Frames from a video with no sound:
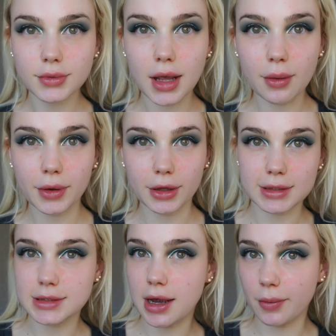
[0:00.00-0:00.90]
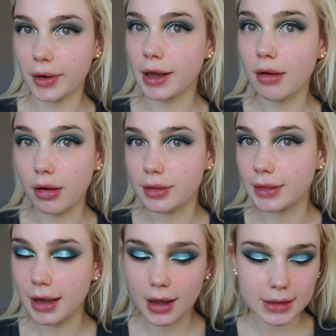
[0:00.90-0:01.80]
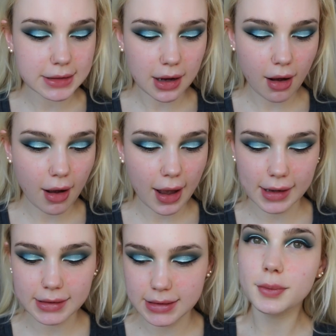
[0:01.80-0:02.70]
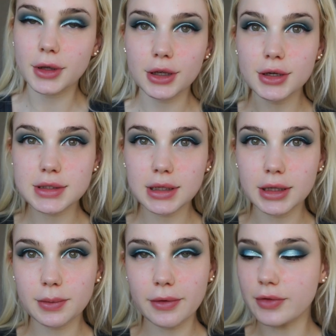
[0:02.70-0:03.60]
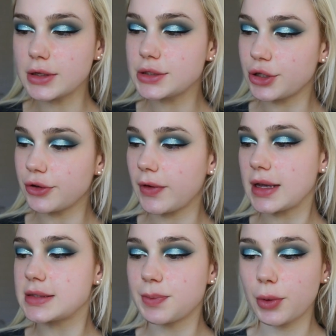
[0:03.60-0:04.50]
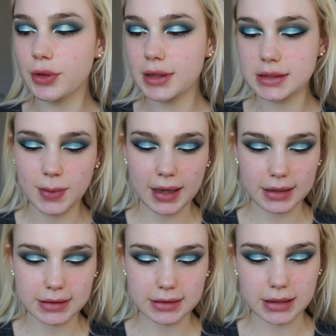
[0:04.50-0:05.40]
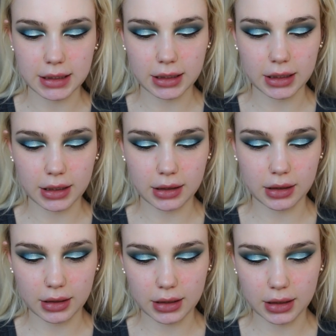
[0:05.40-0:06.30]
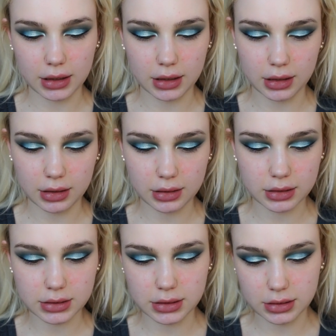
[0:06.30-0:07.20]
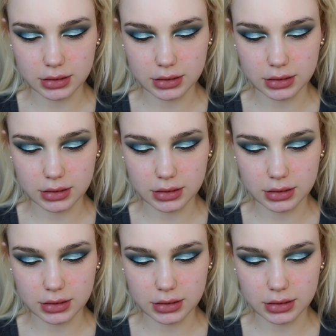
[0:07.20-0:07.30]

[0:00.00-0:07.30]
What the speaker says: Now we're going to start working on the under eyes. I'm going to use a little bit of the Too Faced Born This Way concealer in...